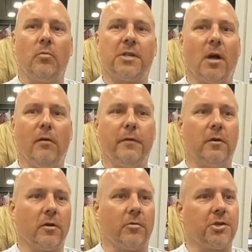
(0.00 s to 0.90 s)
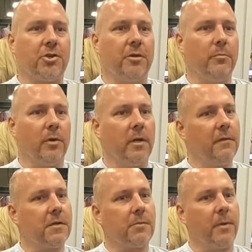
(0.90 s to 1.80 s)
resolve and her Christian
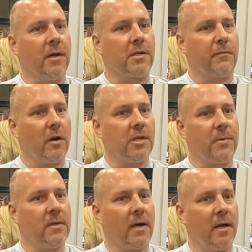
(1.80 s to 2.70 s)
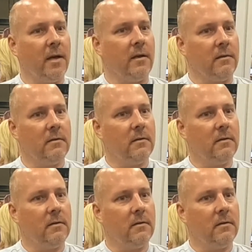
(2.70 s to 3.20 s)
beliefs because of her husband dying, and